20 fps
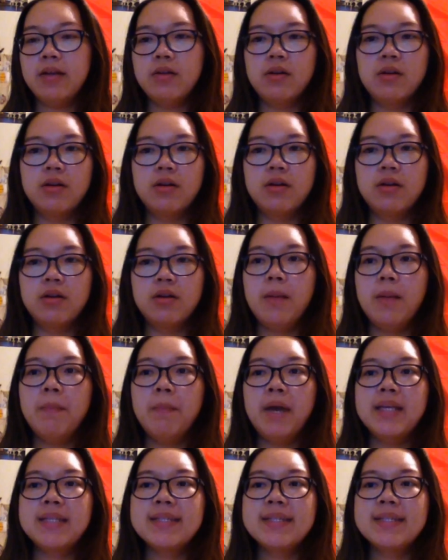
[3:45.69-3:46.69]
Or
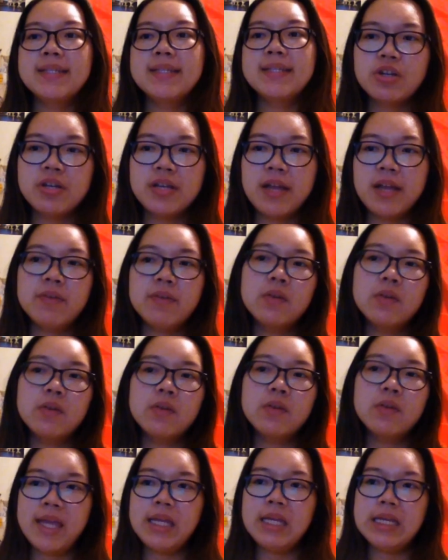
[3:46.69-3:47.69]
my sister never
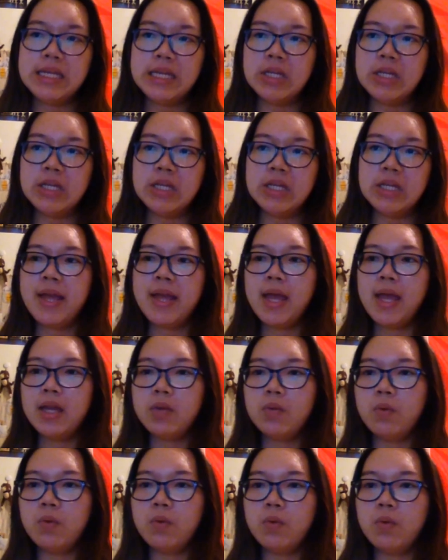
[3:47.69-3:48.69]
went near
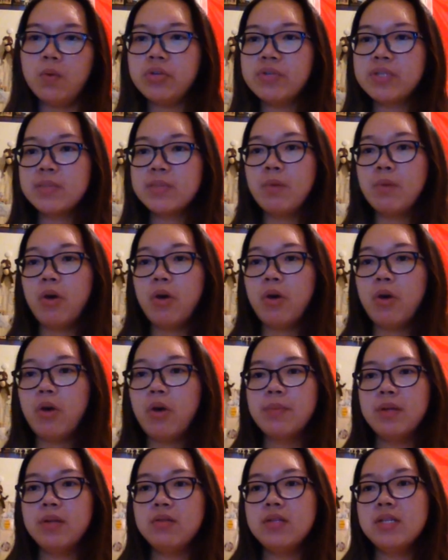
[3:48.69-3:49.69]
anyone who
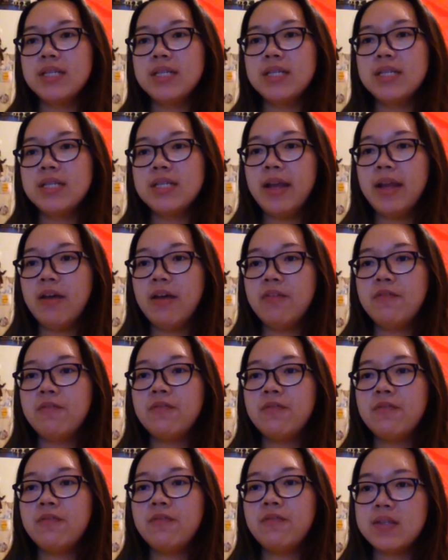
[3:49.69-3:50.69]
smoked but died
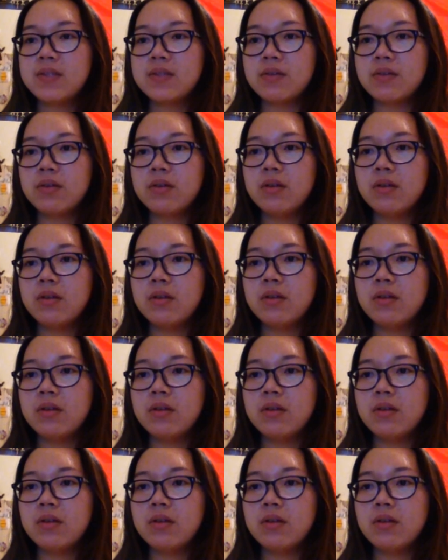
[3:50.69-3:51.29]
of cancer.